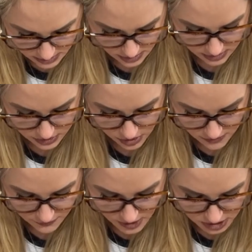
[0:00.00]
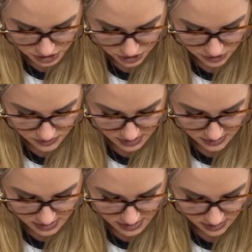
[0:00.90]
start fresh
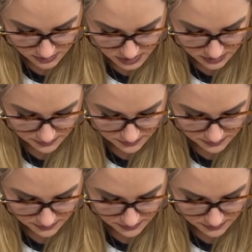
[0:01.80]
using the dips.